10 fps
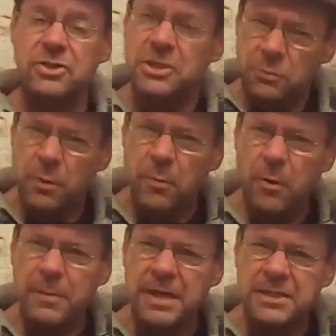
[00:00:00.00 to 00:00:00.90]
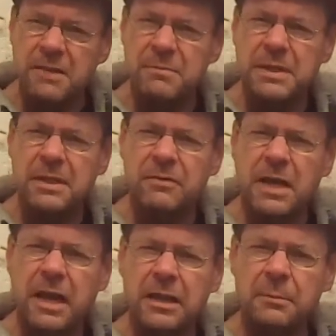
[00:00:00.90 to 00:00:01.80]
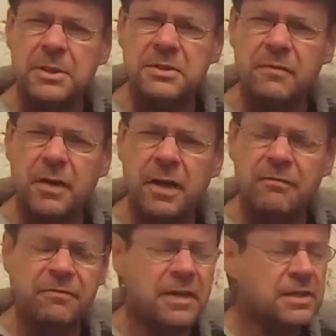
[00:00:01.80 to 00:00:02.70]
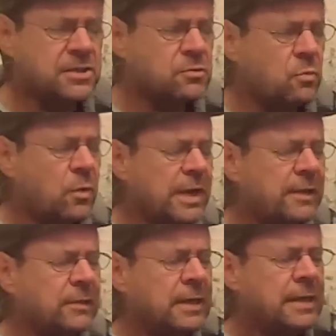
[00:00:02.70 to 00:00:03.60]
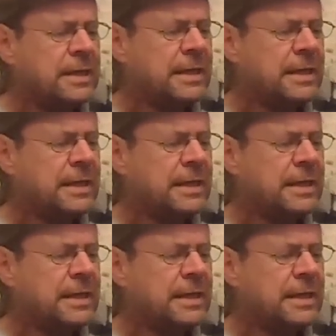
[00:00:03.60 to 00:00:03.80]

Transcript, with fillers: And do you know what, mall mates? I've been giving it a little bit of love as well.